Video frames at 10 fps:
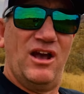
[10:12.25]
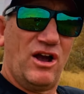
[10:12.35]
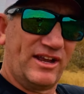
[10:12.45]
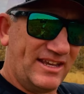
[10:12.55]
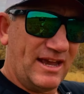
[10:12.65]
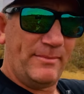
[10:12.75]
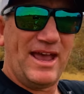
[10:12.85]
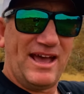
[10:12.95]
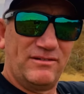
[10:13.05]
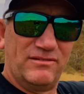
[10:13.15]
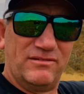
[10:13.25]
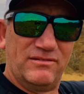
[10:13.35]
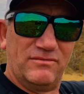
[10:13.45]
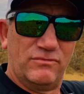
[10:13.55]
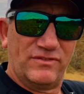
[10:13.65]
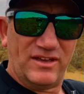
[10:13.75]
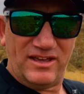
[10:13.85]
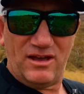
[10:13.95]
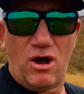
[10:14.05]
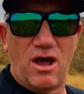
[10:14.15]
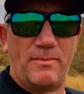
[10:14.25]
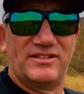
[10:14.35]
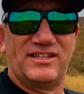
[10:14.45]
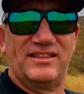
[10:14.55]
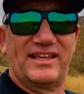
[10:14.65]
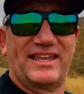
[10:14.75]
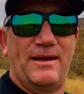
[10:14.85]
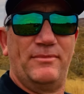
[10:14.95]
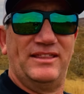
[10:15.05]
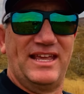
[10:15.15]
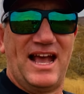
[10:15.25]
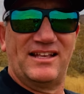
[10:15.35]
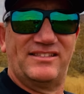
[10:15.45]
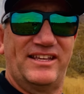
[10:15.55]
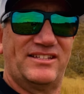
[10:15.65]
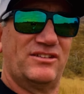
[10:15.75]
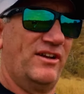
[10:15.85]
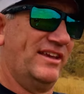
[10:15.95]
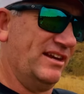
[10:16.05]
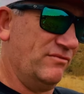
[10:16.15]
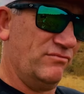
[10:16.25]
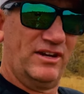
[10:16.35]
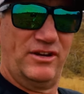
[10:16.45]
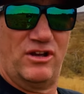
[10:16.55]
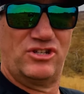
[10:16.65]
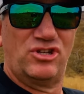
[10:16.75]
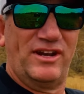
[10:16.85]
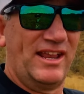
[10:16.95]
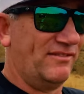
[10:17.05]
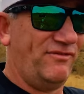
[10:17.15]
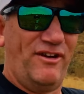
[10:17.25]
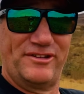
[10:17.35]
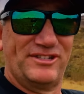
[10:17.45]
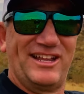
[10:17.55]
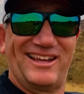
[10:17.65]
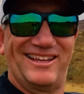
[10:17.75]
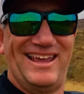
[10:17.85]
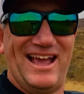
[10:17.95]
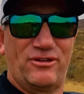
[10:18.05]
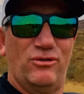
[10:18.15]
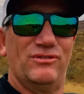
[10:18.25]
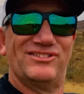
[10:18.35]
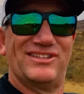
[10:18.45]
I can come out with the IBIS in the camera, in the R6, I can get a really nice shot and focus stack it. How cool is